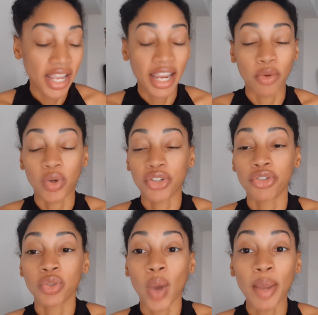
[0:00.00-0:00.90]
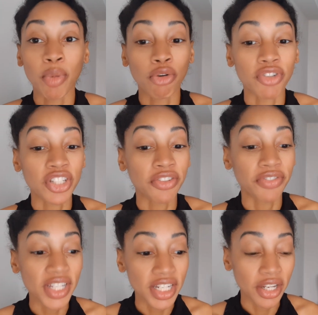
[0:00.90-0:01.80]
And when you swipe over to
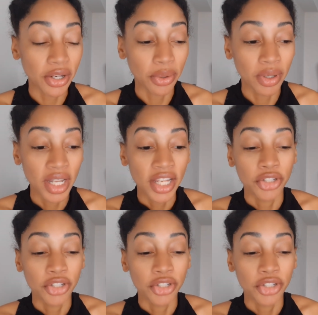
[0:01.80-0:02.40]
video,